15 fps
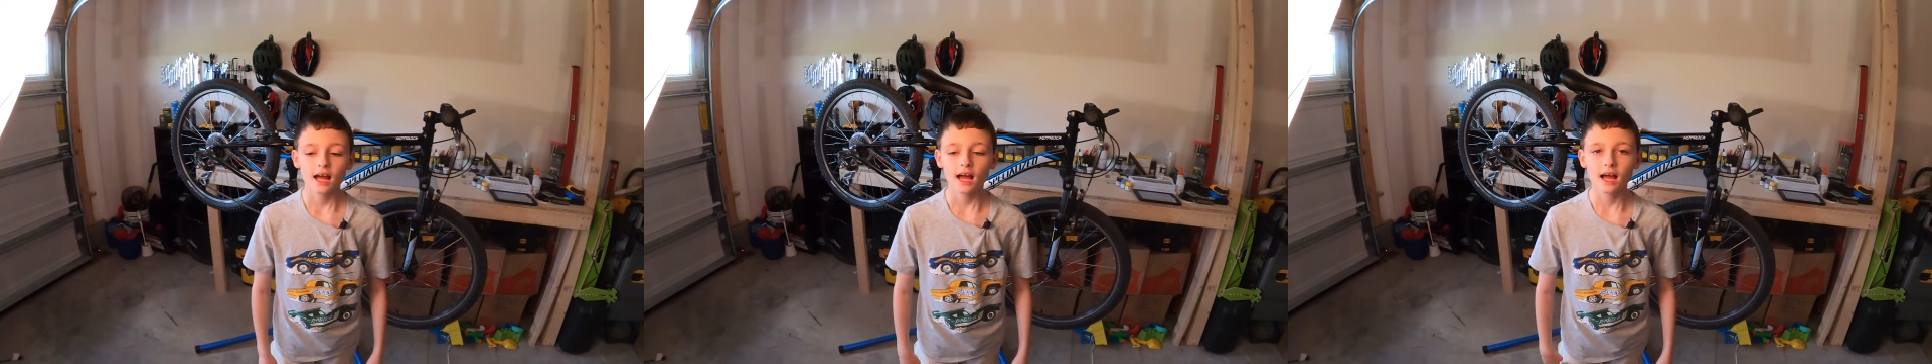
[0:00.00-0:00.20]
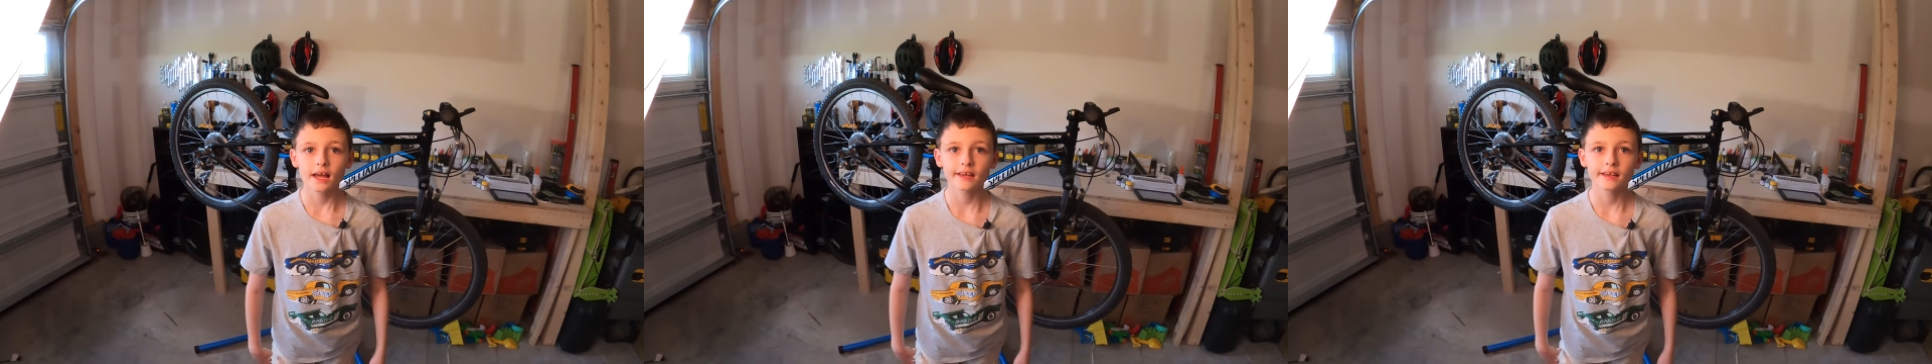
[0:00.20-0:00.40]

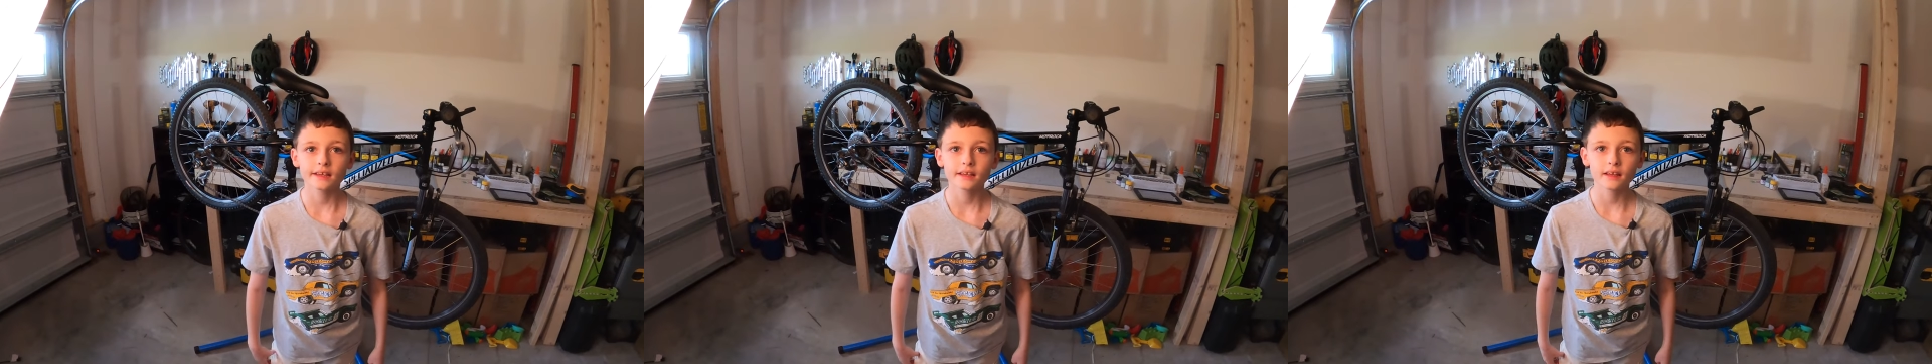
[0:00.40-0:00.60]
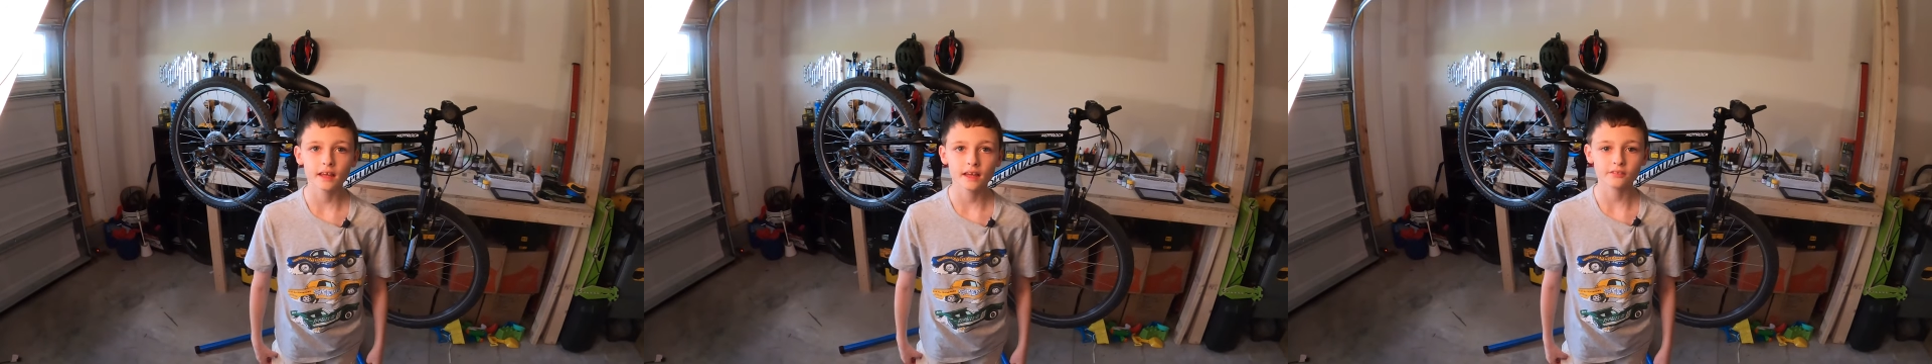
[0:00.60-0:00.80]

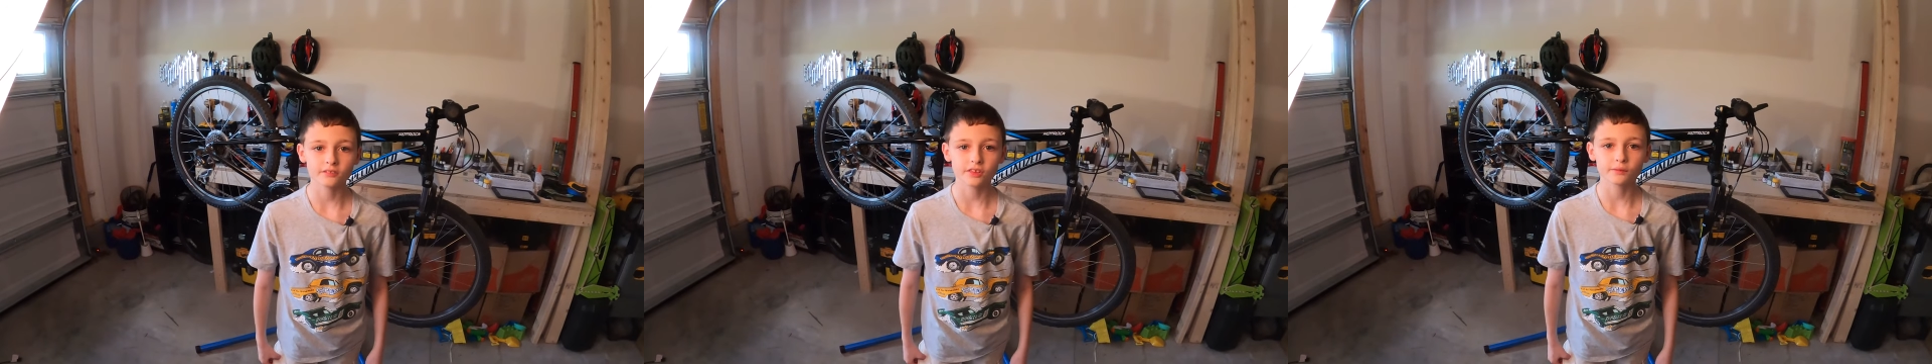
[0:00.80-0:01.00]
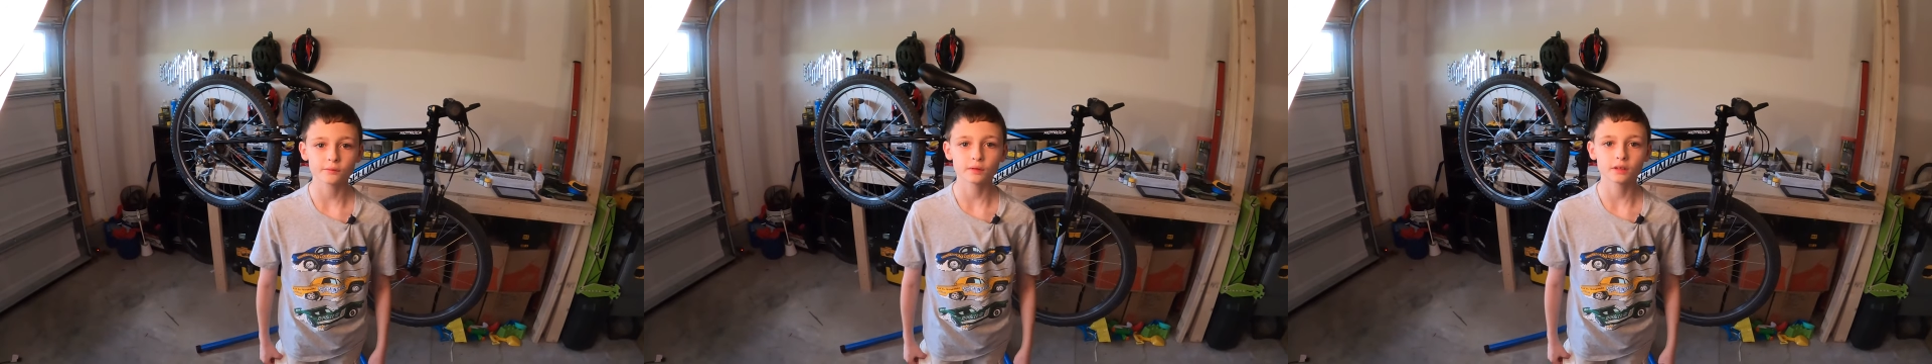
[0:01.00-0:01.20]
Hi
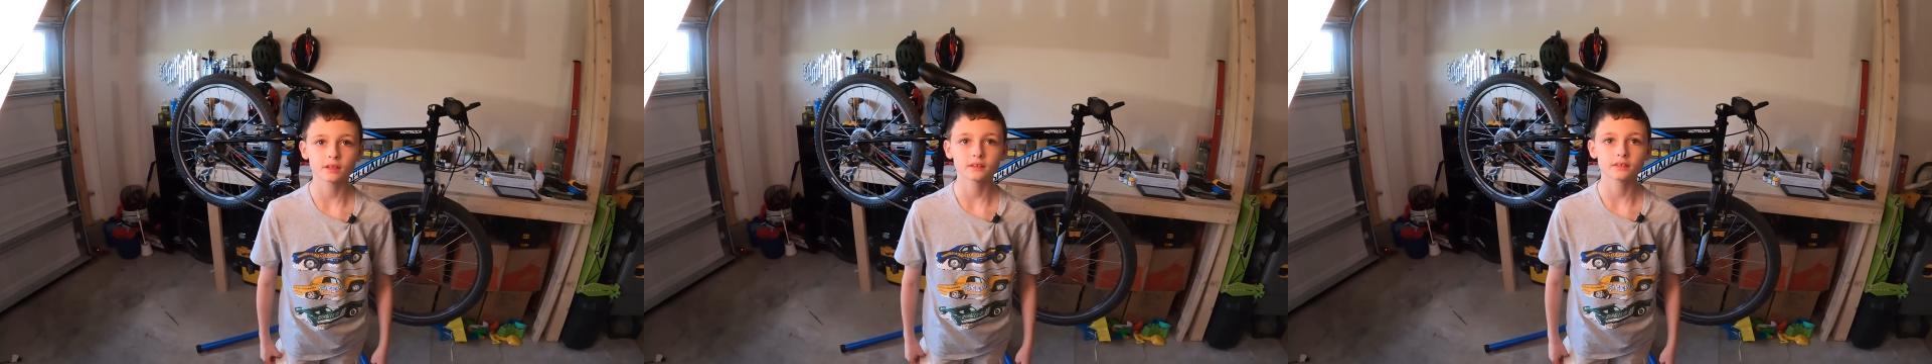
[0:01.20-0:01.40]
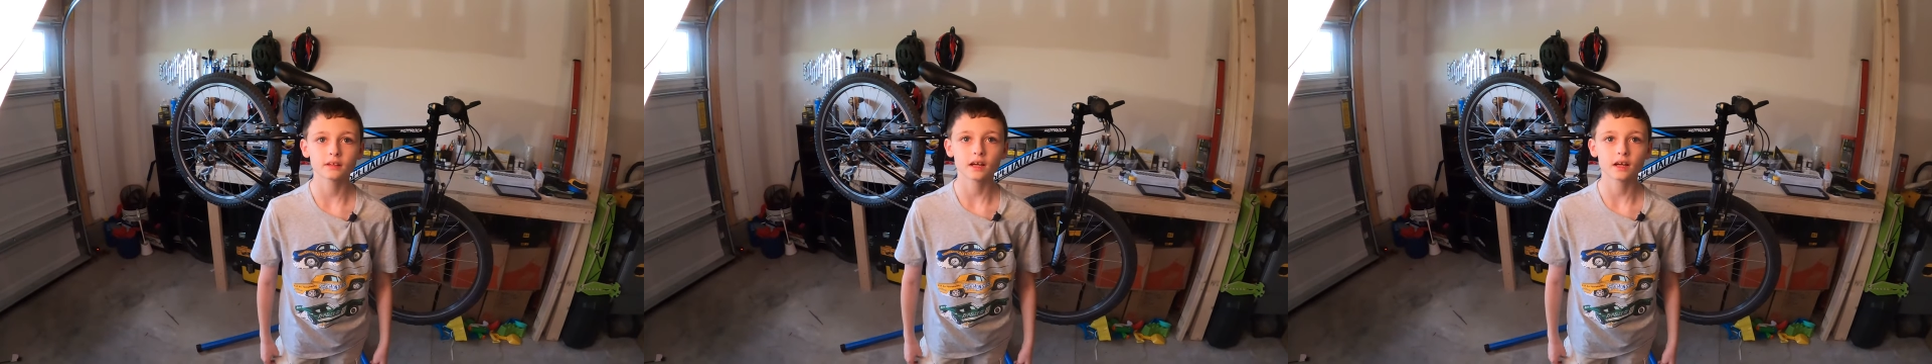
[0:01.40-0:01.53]
everyone,